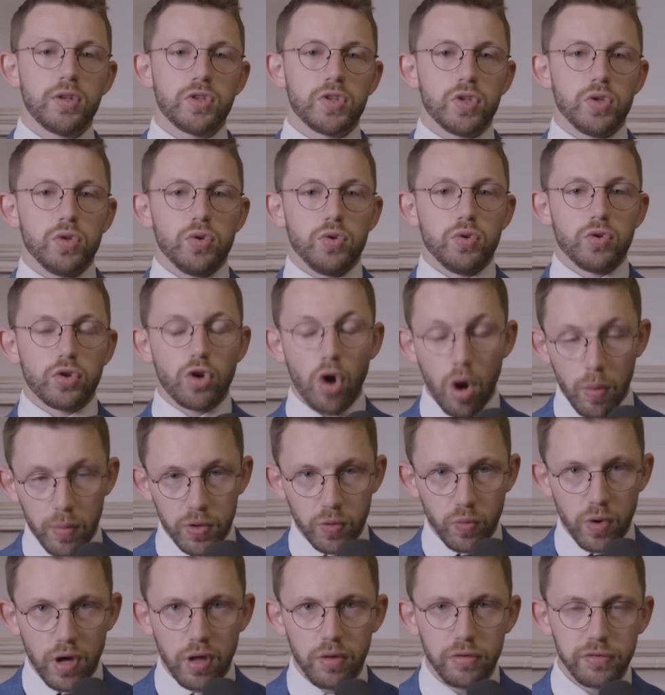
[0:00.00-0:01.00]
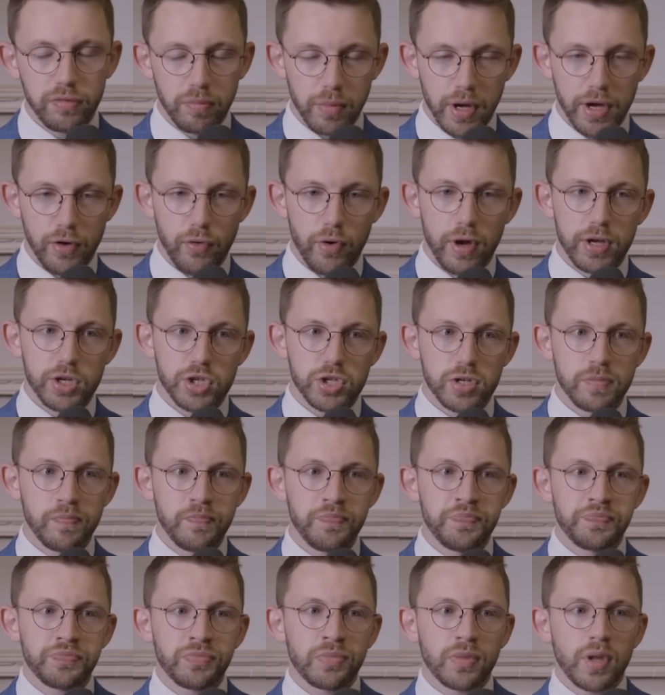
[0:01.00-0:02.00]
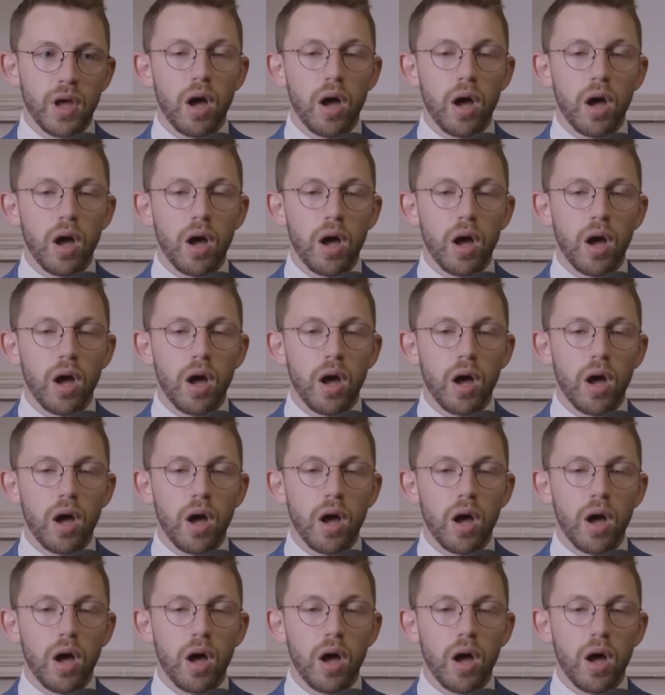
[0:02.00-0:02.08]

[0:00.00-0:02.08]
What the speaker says: to Commonwealth migration